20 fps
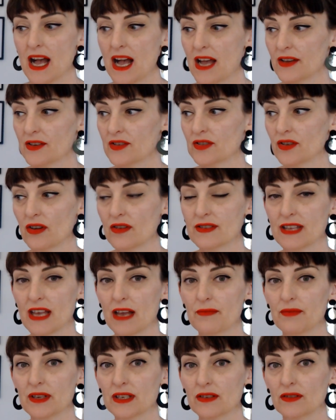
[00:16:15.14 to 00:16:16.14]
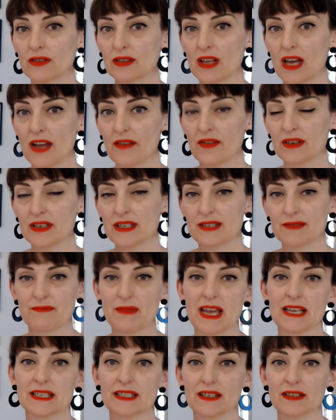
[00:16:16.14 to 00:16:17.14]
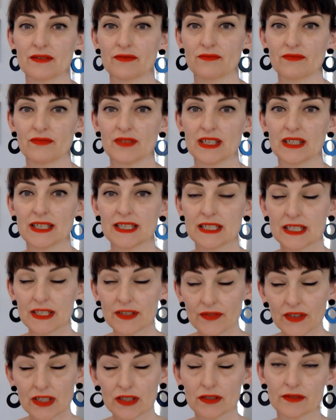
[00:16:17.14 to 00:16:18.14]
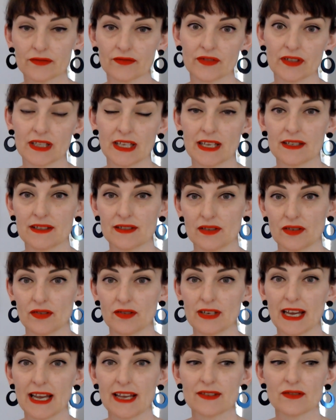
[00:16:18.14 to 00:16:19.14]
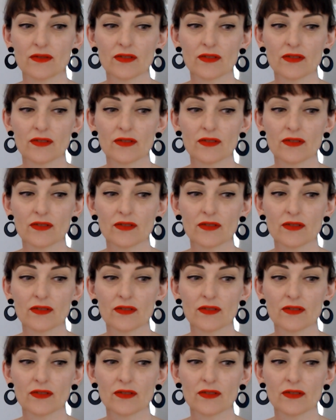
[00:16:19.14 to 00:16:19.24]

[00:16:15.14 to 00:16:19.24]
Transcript: shows up in your life and just makes it really difficult for these 2 days.